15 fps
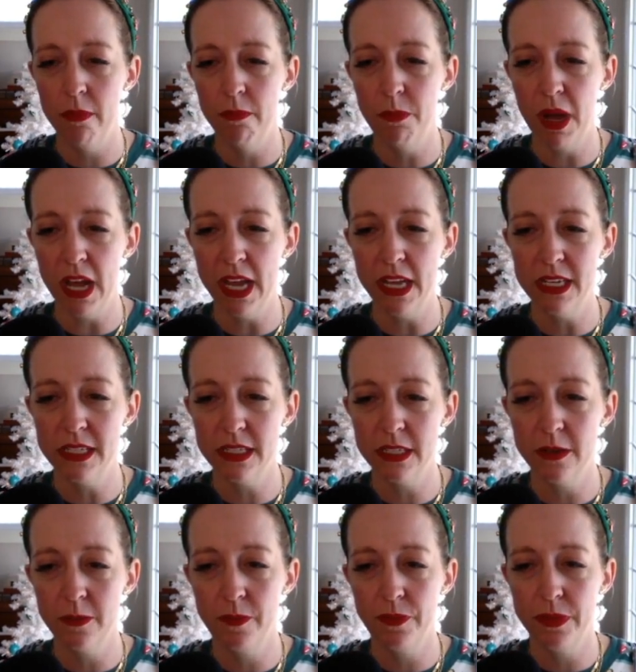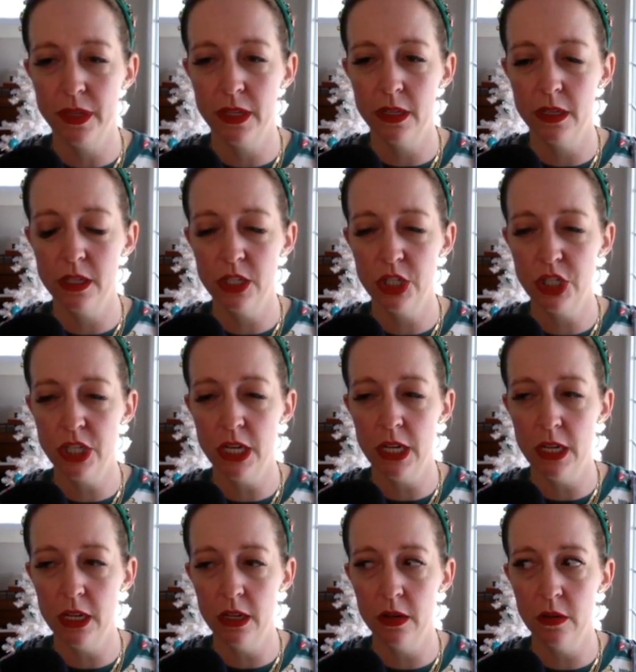But
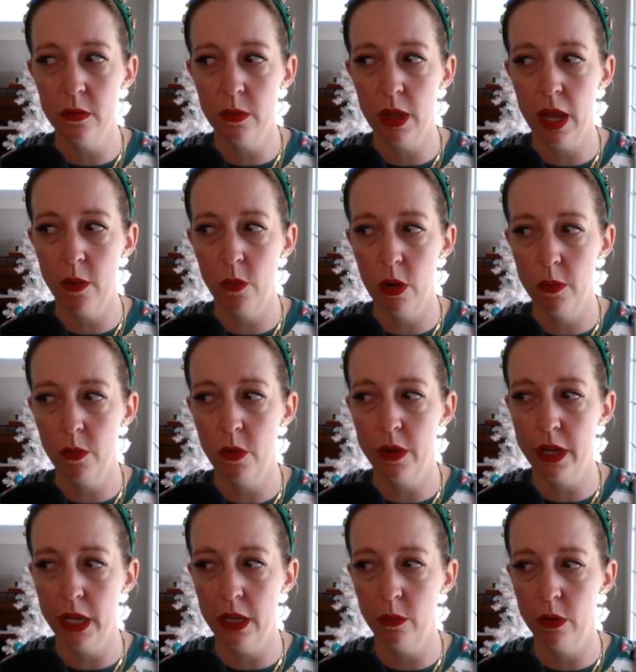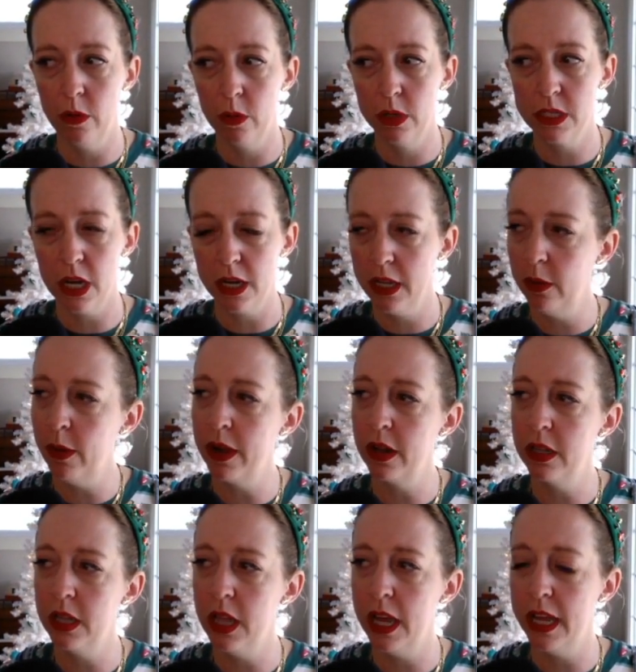she, at one point, we were talking about a
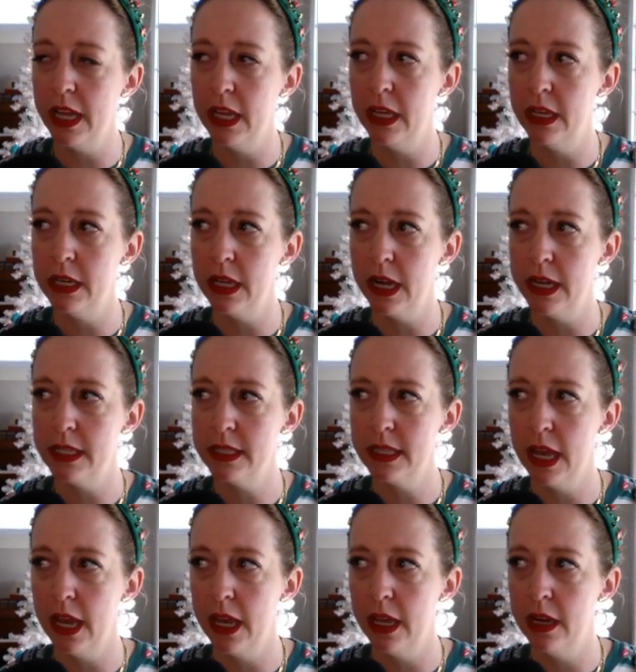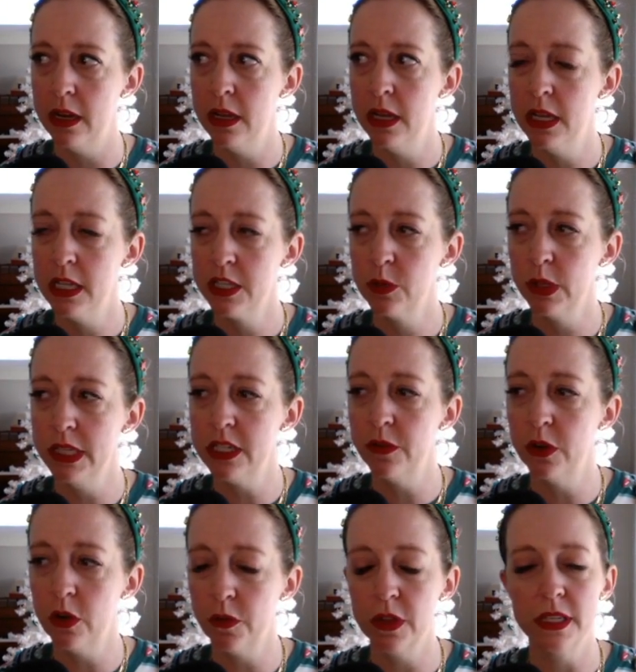client, and I said, it's really
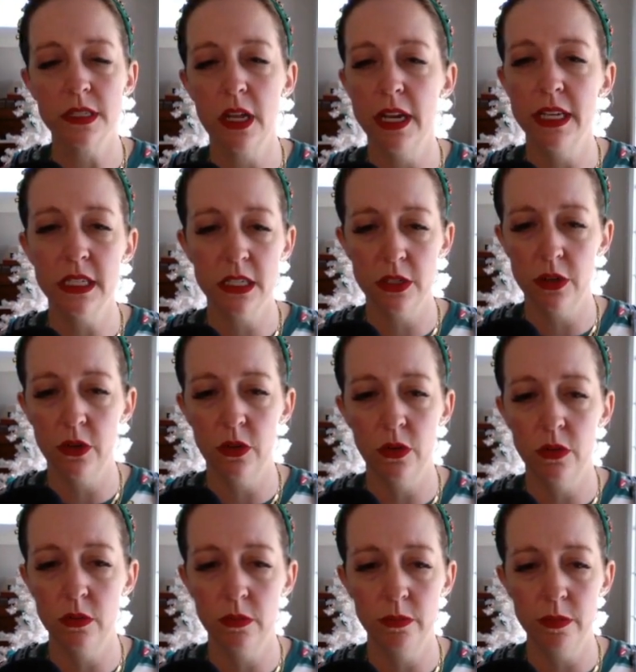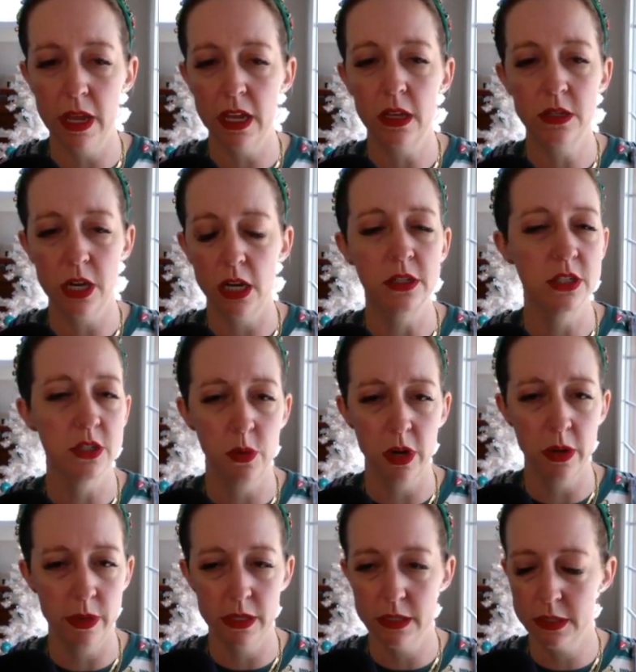difficult for this client to make doctor's
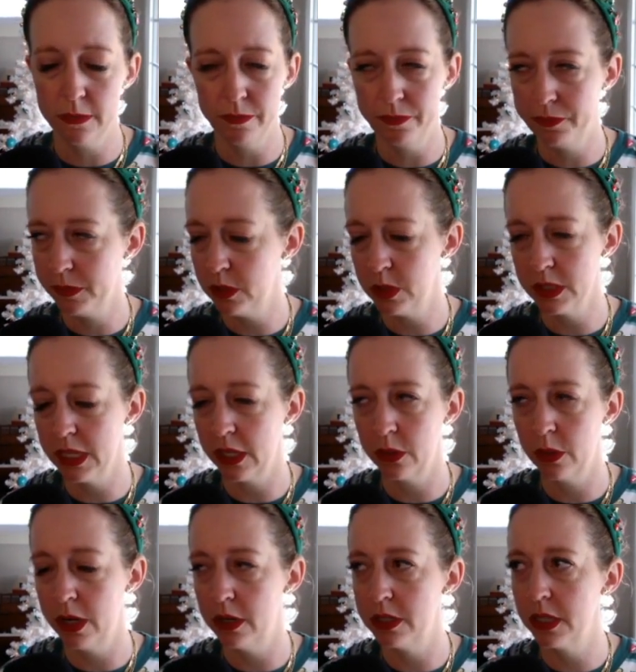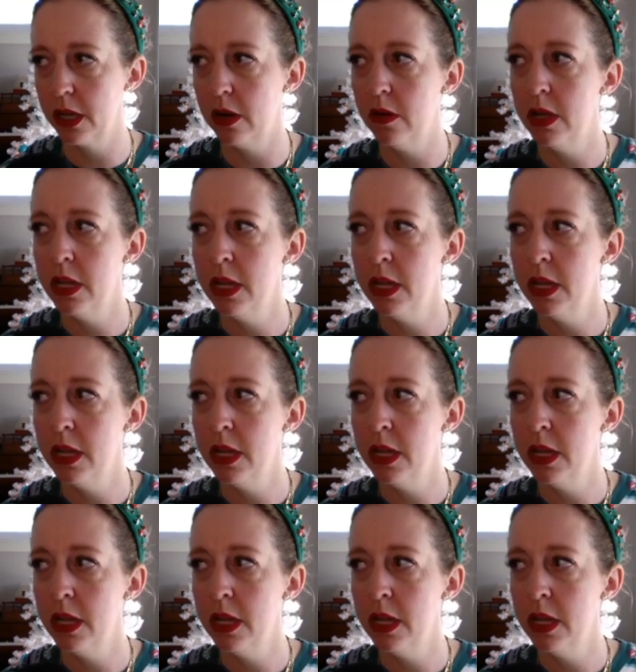appointments. This was like 3 years ago.